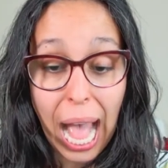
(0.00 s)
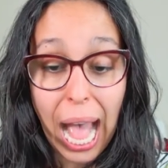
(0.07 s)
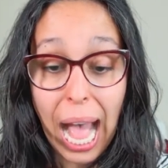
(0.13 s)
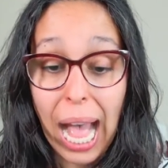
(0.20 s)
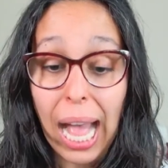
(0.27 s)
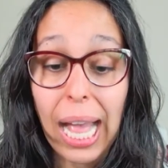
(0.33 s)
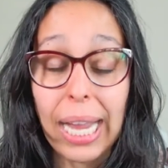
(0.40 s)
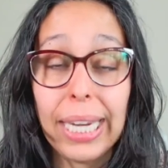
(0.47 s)

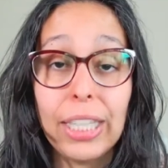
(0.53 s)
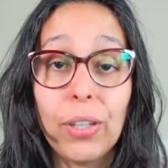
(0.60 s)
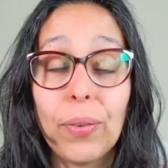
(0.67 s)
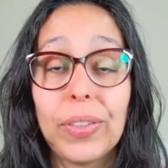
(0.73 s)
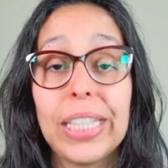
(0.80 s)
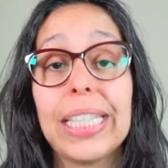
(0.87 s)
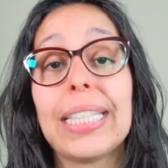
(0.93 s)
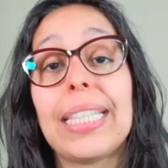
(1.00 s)
I don't
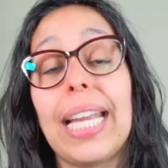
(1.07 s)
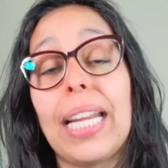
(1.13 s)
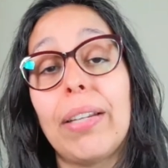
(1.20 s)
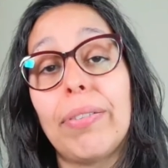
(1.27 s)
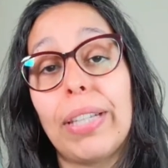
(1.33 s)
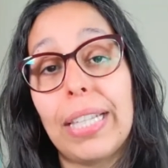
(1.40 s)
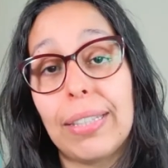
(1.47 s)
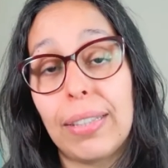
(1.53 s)
think SAFe
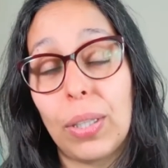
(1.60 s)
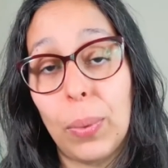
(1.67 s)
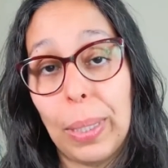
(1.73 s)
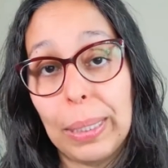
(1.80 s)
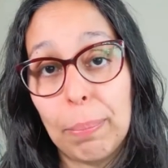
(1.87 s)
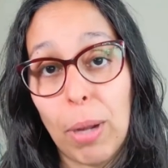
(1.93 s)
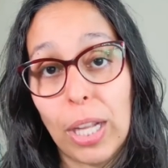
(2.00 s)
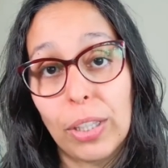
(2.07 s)
is a
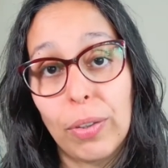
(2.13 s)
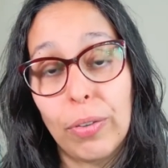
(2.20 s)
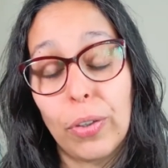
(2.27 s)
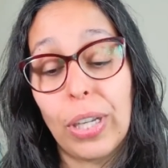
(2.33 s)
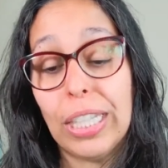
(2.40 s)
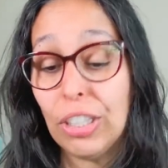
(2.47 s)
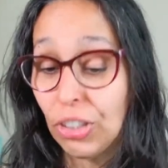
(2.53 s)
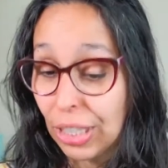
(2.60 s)
great model for
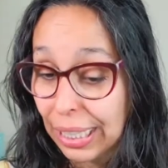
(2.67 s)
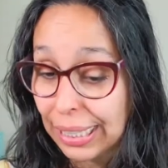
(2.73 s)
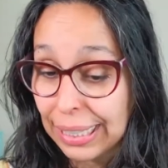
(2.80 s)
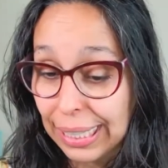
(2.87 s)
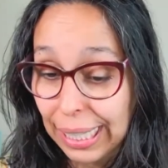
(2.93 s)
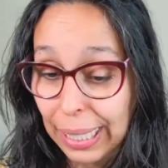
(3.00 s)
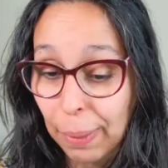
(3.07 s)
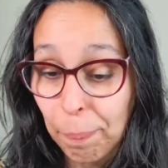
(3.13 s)

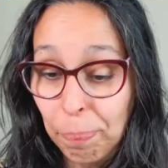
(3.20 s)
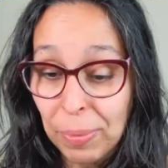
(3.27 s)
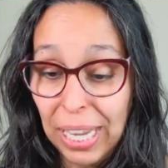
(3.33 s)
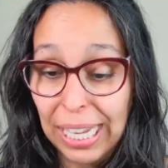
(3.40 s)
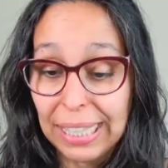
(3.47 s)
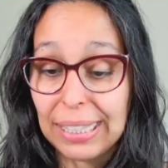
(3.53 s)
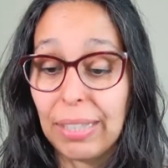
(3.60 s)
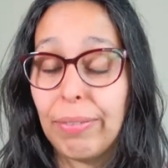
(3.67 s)
agility.
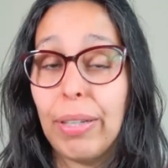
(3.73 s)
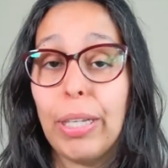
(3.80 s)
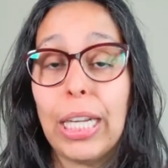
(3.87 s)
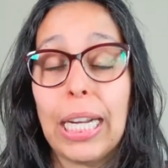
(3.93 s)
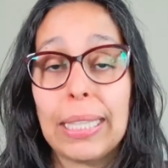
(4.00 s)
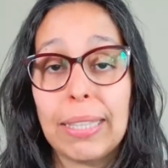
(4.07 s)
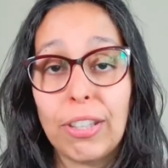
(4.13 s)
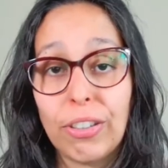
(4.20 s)
It's a very
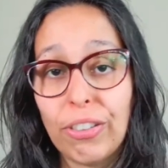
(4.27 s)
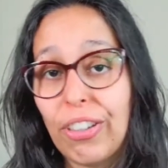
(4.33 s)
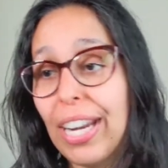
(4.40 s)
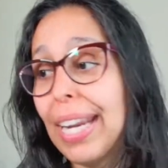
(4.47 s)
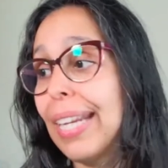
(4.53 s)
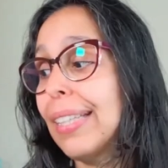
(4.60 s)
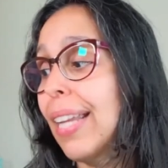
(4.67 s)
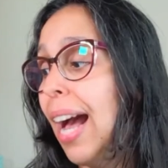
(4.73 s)

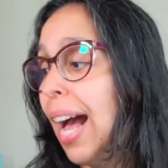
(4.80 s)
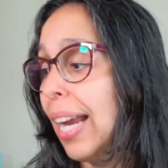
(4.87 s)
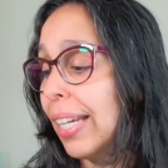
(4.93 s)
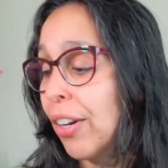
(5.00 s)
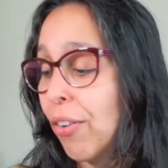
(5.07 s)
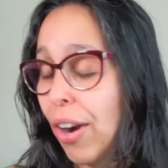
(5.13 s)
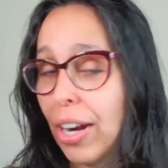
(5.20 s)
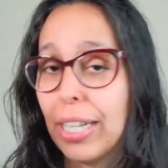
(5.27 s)
constrained,
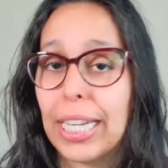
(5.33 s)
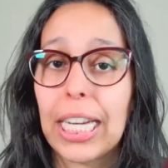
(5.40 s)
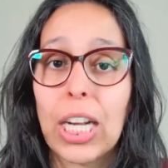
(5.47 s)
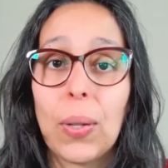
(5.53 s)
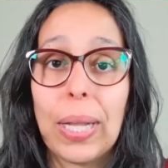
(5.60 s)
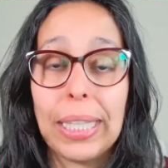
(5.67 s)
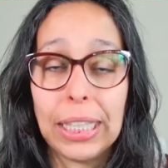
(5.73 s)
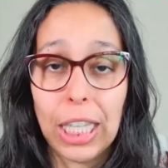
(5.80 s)

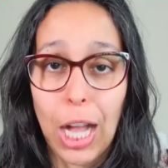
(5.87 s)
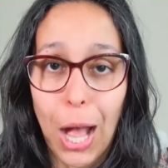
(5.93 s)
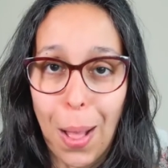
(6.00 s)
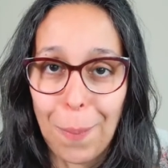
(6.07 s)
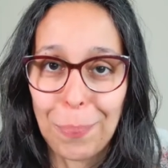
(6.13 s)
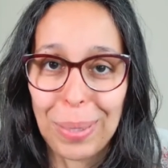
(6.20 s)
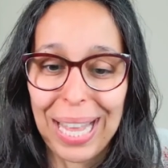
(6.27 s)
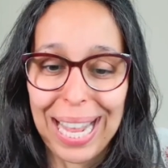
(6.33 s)
hierarchical, and
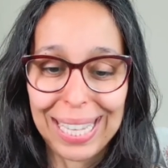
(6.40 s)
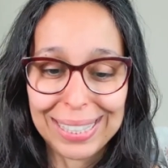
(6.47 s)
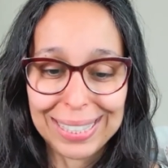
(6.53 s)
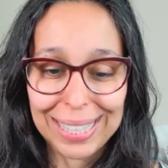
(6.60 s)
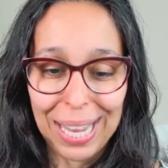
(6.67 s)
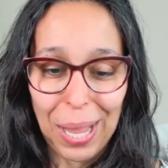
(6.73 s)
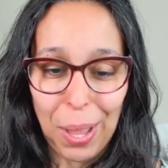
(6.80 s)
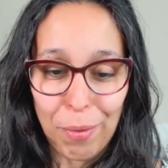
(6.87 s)
complex
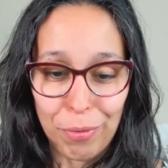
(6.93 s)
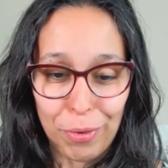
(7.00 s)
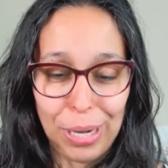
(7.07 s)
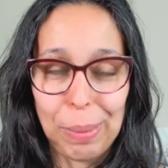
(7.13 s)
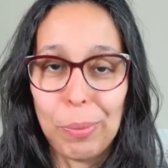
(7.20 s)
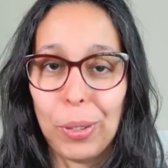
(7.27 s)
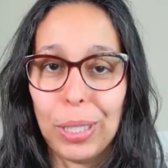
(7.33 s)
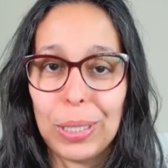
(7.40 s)
uh,
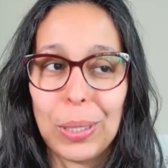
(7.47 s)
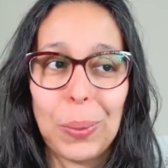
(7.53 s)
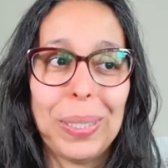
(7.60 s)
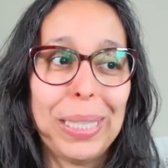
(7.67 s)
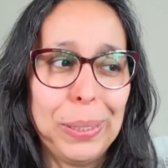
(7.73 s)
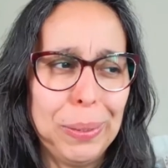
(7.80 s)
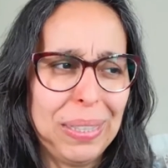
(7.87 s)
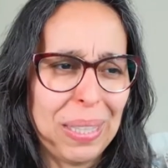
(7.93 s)
framework. So they
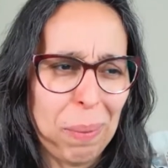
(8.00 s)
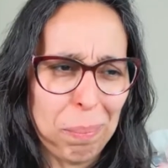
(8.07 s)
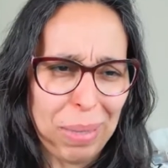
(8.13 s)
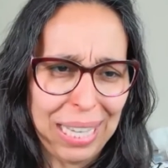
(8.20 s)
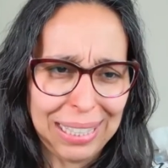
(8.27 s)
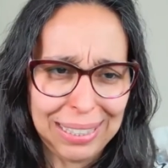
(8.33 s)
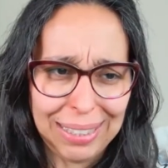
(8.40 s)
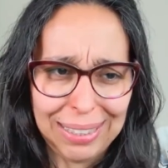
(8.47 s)
use
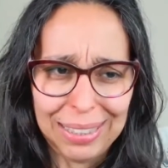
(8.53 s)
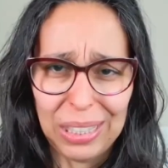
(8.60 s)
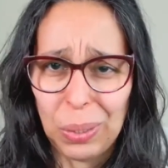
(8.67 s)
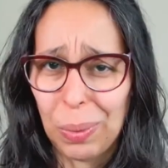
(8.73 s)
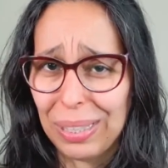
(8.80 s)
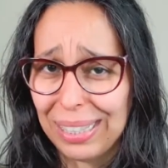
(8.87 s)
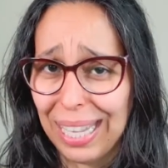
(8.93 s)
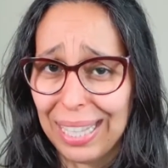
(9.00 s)
complexity to
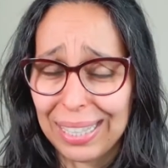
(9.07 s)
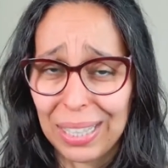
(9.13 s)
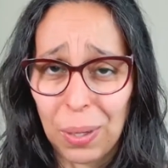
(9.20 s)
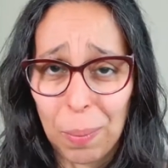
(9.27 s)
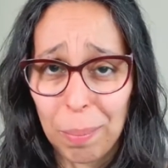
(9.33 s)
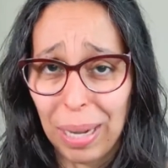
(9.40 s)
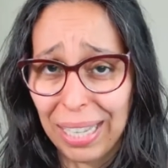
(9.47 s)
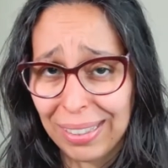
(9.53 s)
attack
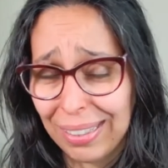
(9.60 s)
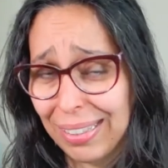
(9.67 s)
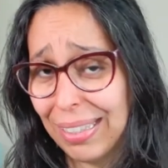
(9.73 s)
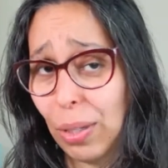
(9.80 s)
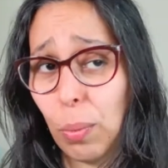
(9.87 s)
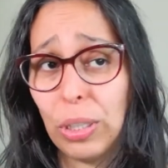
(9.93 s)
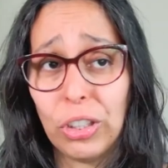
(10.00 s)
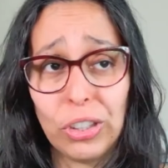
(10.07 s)
complexity,
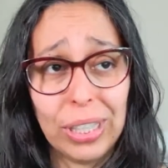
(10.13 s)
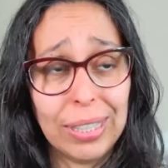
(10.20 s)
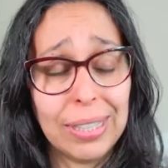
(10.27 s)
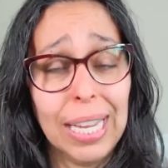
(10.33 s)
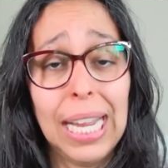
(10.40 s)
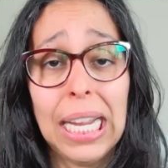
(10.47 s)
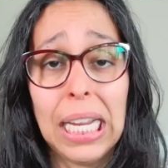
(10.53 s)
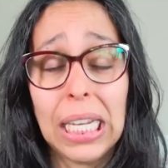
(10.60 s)
which is
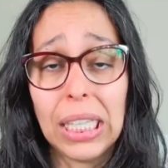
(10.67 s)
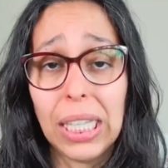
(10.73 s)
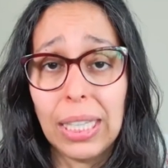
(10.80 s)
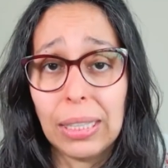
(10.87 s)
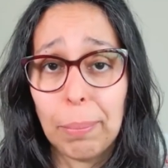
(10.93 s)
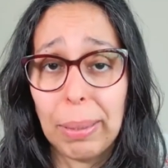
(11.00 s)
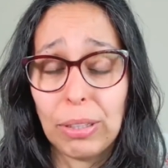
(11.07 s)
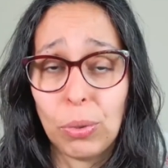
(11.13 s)
not
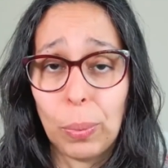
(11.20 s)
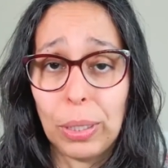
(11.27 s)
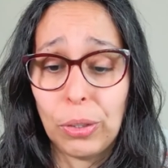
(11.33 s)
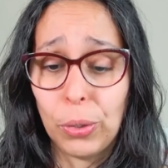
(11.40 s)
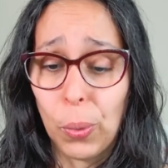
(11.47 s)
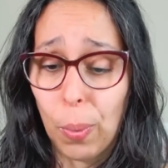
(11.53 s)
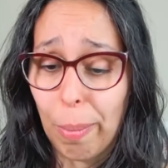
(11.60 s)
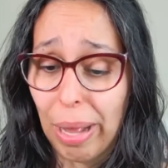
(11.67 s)
the best way to
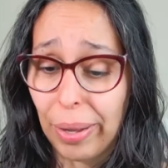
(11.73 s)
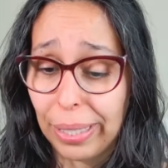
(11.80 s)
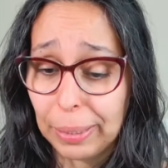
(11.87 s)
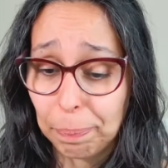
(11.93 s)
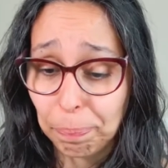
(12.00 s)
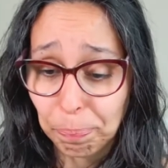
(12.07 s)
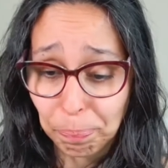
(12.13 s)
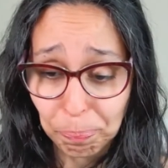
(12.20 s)
go about
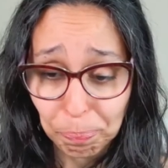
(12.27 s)
it